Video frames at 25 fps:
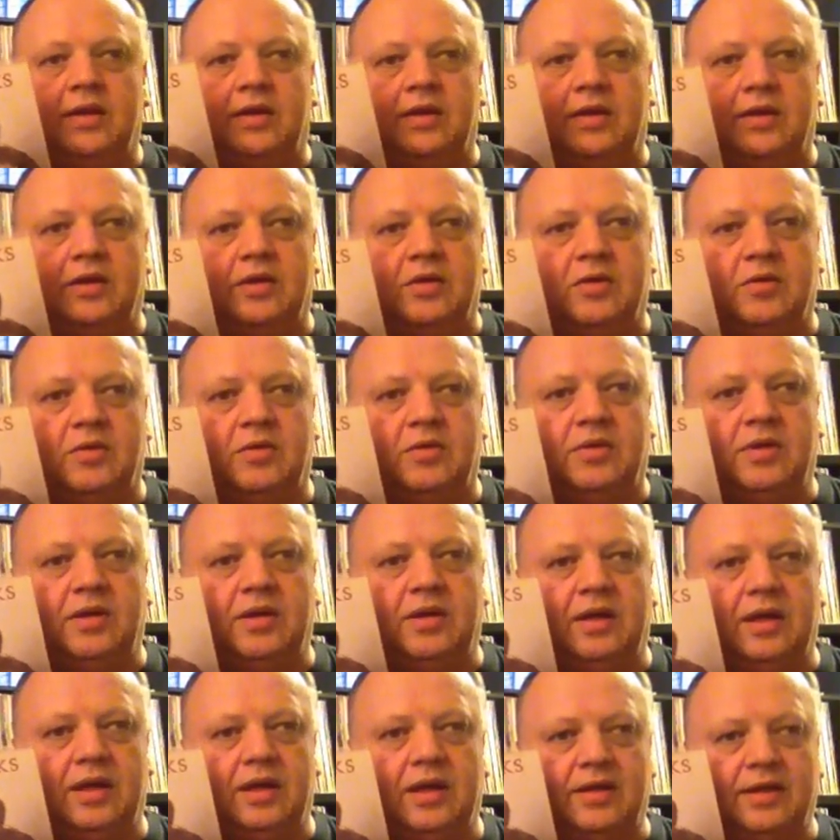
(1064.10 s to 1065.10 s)
You know,
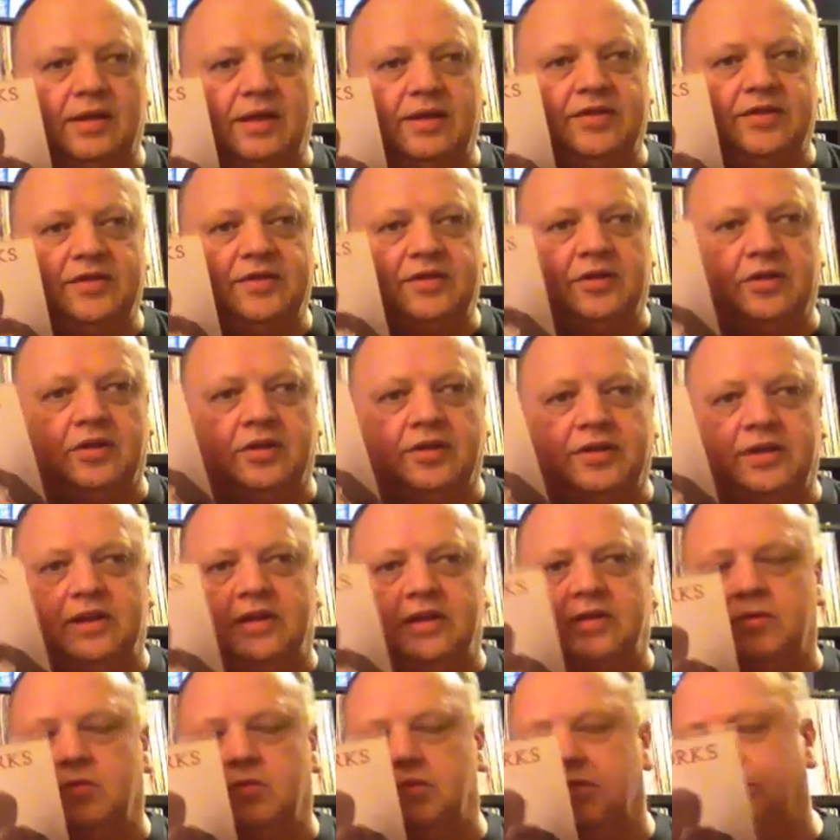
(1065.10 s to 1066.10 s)
I like subtlety
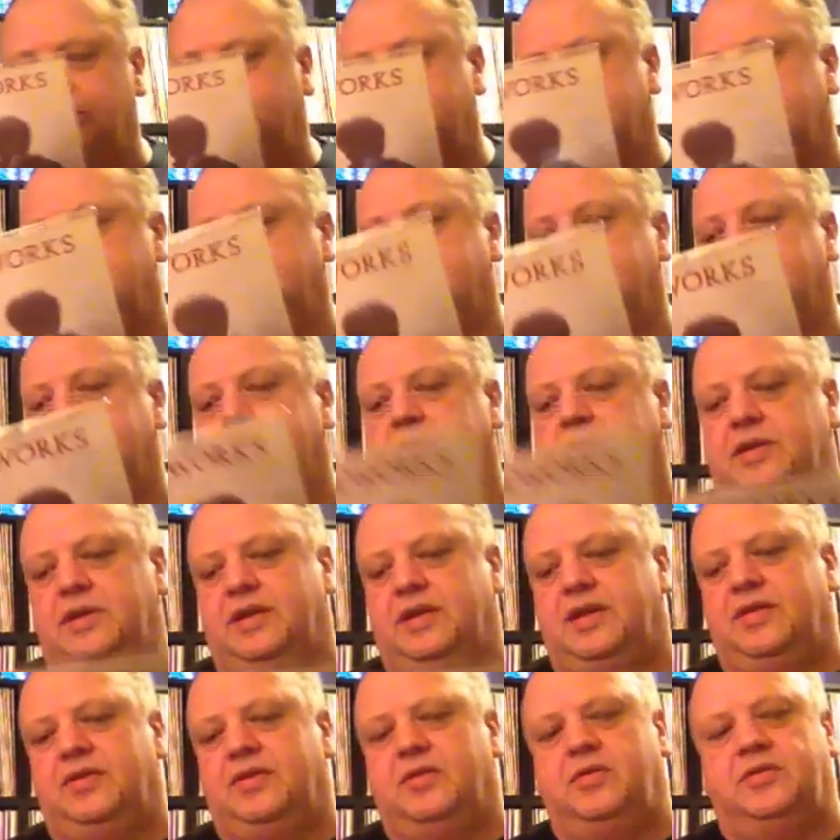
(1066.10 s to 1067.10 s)
in the words, but
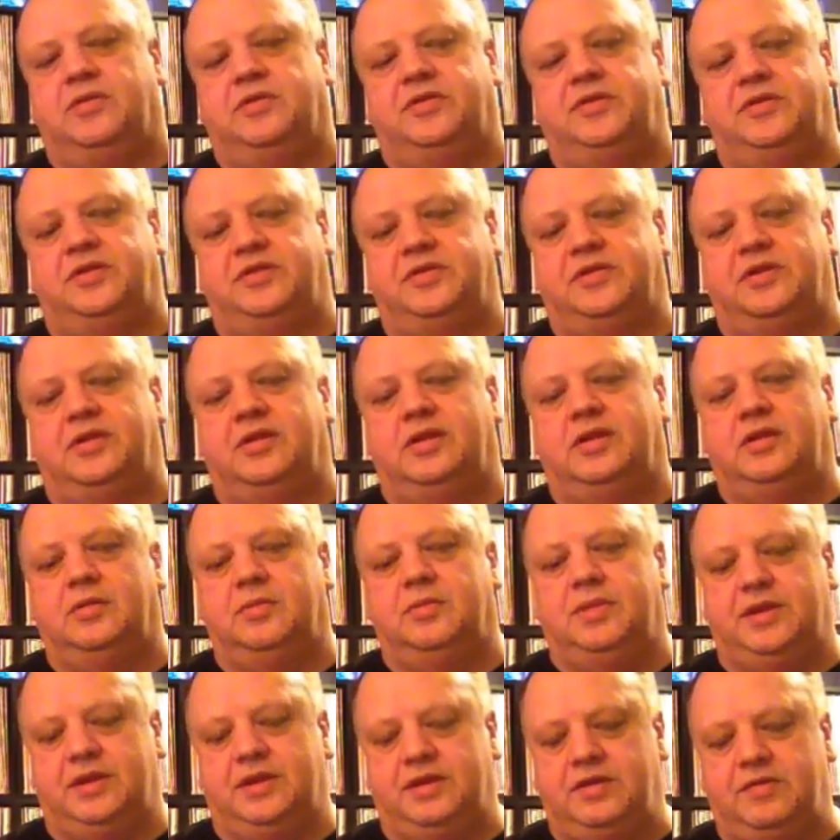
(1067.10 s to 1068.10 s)
I thought it's just a little
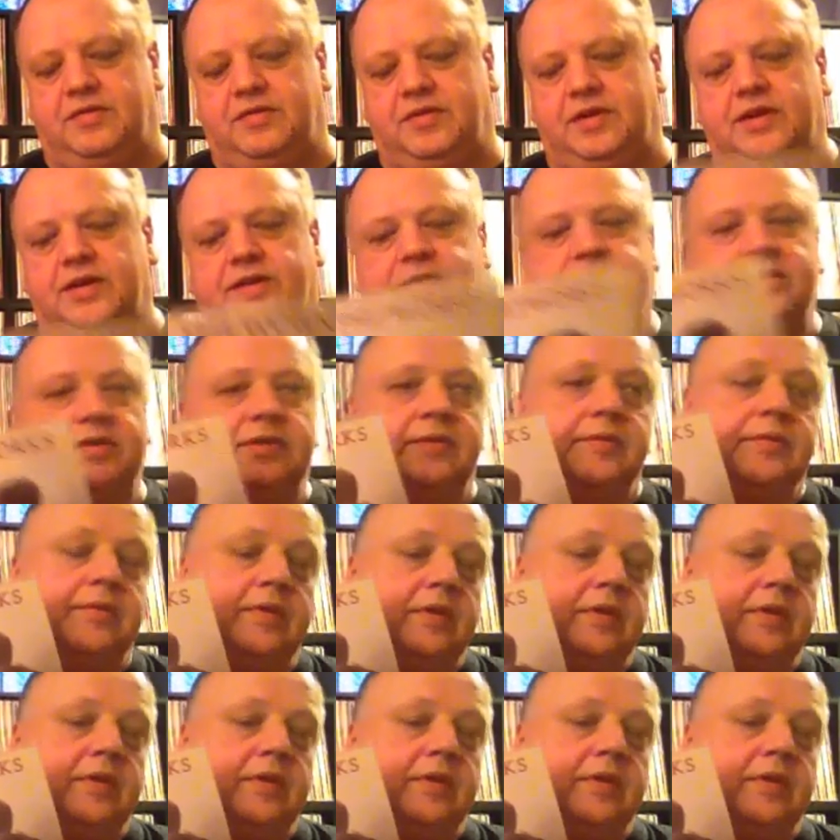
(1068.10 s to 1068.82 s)
bit in your face.